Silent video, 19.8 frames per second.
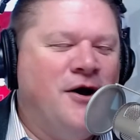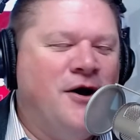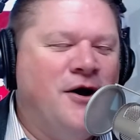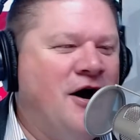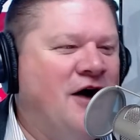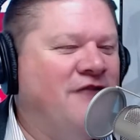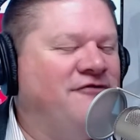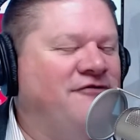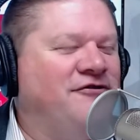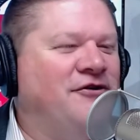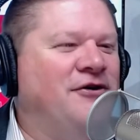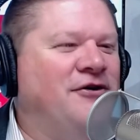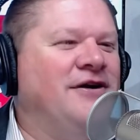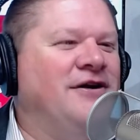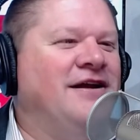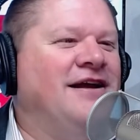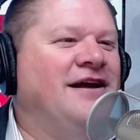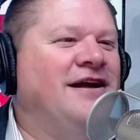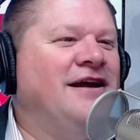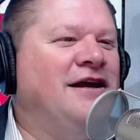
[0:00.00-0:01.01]

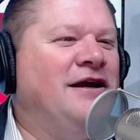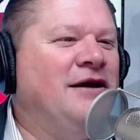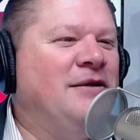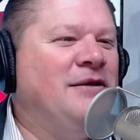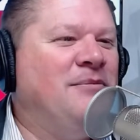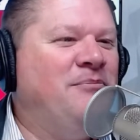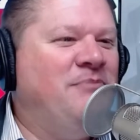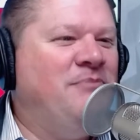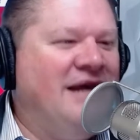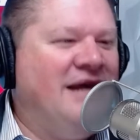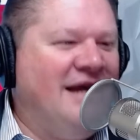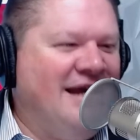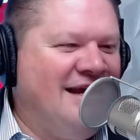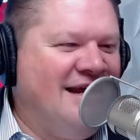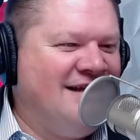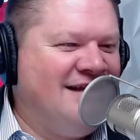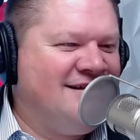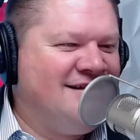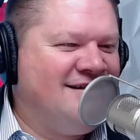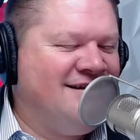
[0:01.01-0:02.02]
offered
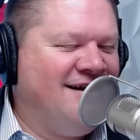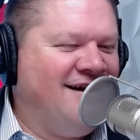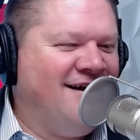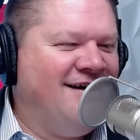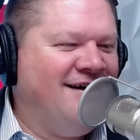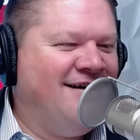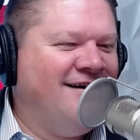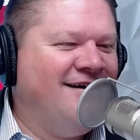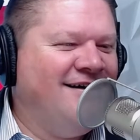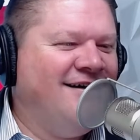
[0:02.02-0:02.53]
pizza.